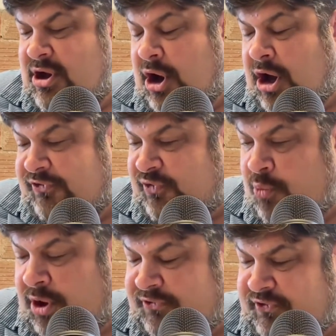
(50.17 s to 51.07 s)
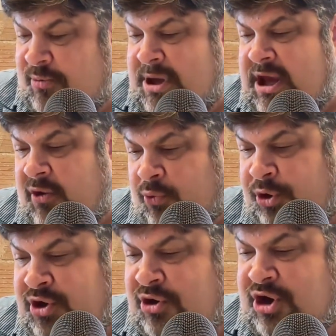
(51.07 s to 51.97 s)
Awesome. Well, it's going to be a really
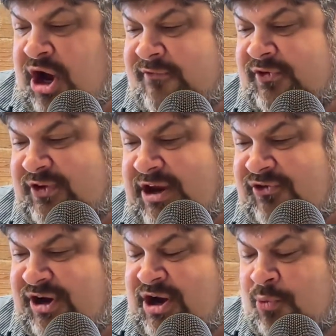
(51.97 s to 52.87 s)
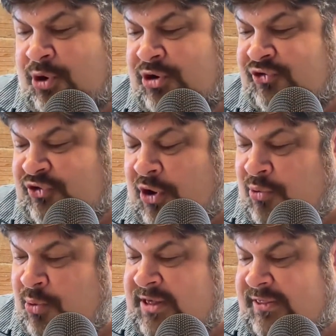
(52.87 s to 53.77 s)
good conversation, and we're going to start
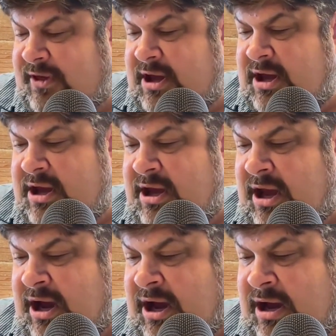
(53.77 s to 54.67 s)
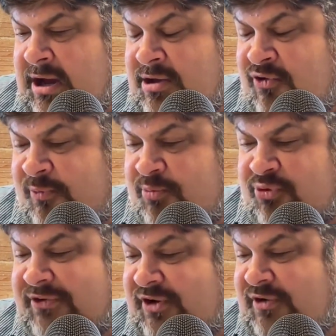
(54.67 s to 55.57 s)
with you've been
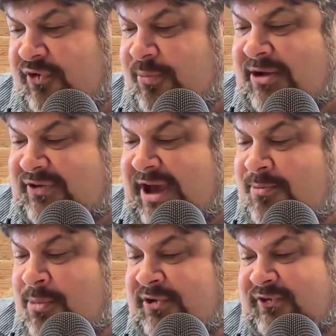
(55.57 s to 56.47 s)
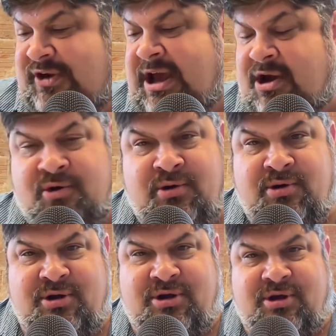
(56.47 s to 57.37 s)
president for about 10 months now,
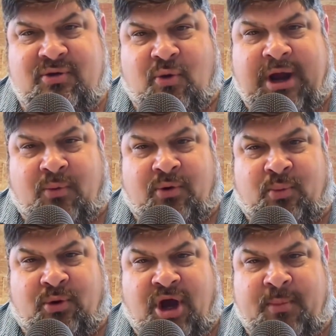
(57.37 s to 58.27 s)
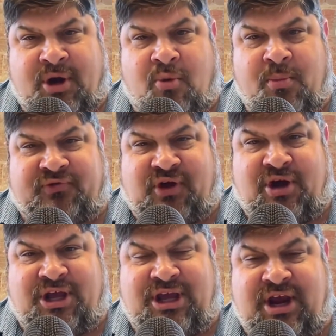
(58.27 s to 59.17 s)
right? We're coming almost on a
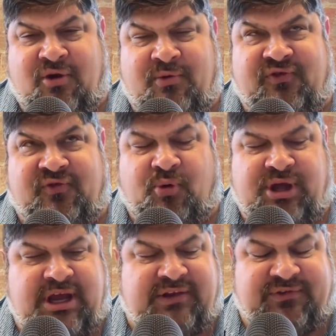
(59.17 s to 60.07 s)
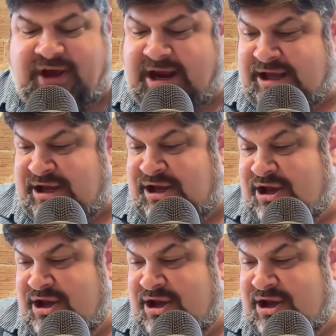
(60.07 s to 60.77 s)
year, which is pretty exciting.